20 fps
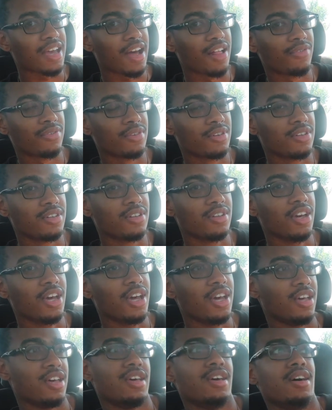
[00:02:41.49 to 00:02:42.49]
in California,
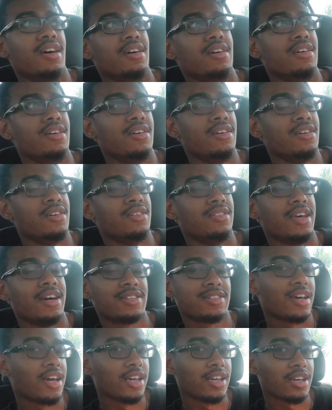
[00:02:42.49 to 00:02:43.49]

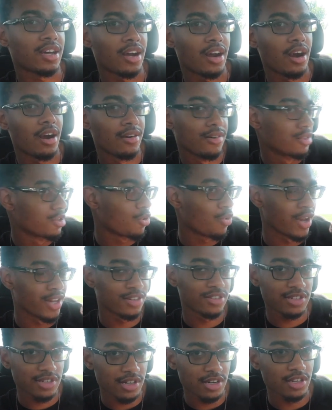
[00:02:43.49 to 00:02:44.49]
that's like
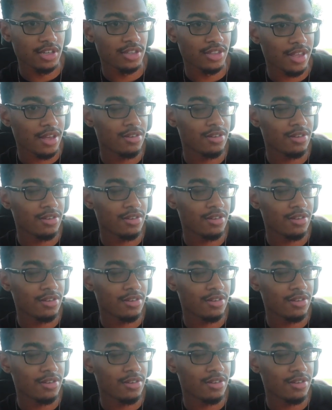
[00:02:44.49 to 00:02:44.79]
earthquake city.